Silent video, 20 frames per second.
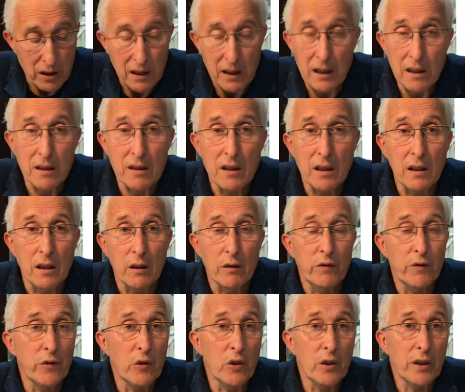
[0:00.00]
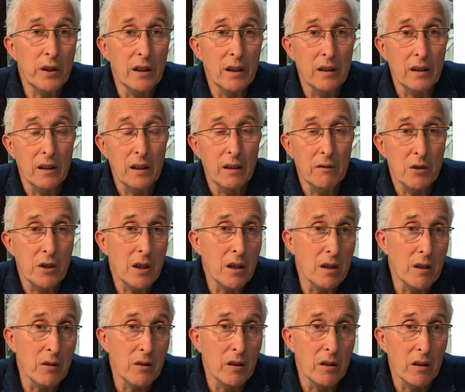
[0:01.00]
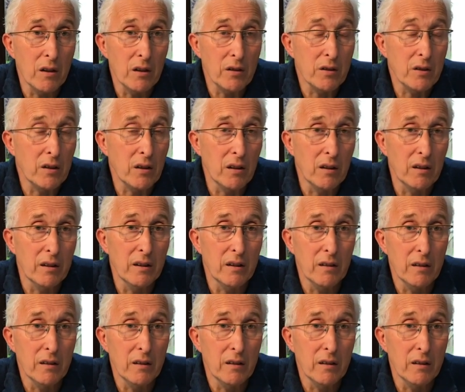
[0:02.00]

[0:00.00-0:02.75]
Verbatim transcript: 1840 and he was here until,